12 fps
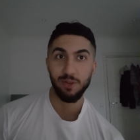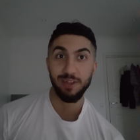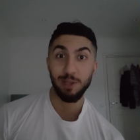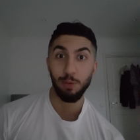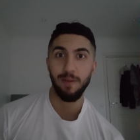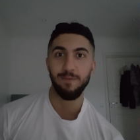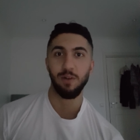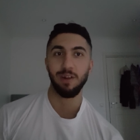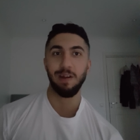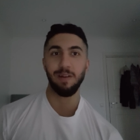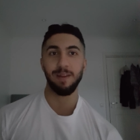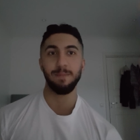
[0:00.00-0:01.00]
retweet from
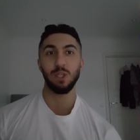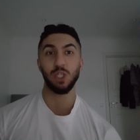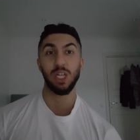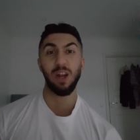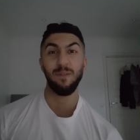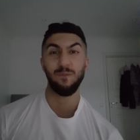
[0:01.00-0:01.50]
Cardi B, she got